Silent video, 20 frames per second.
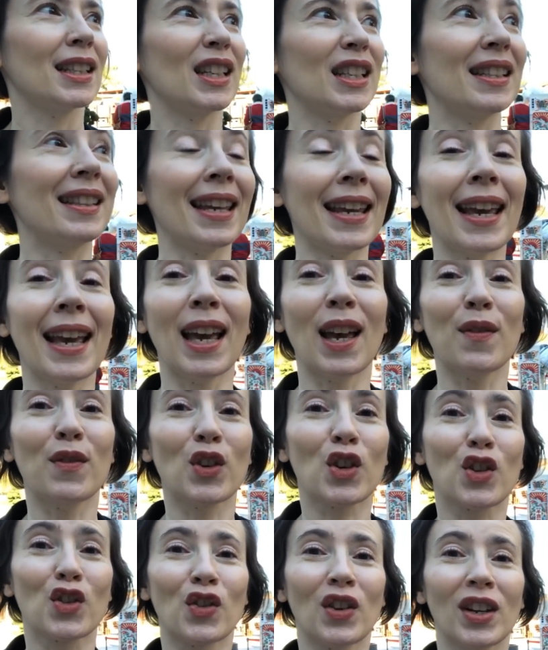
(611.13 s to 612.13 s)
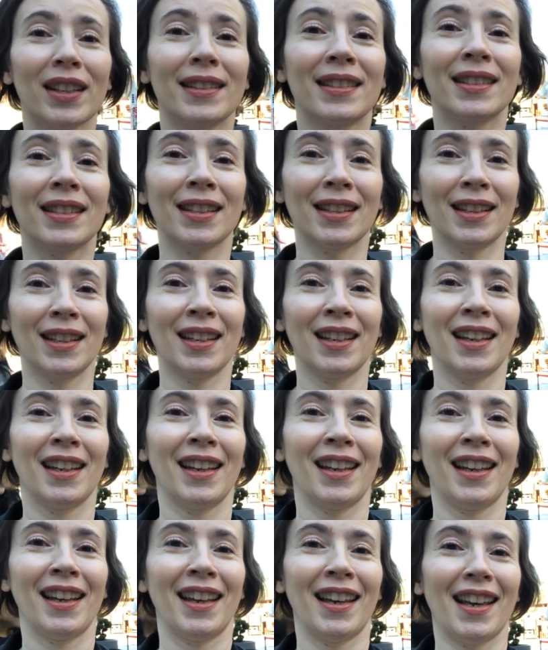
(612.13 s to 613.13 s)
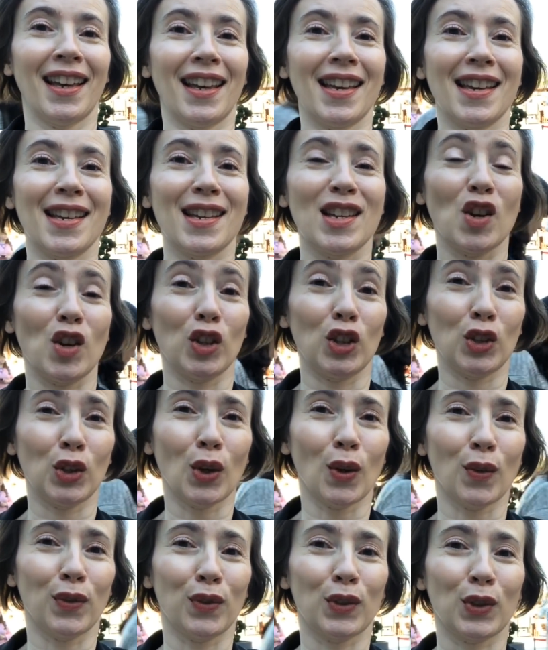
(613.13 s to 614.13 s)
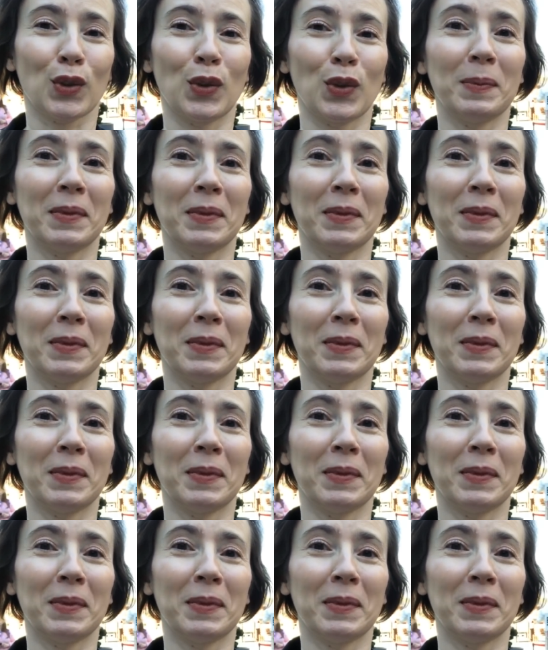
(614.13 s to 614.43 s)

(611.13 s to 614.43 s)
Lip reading: they have a great soft cream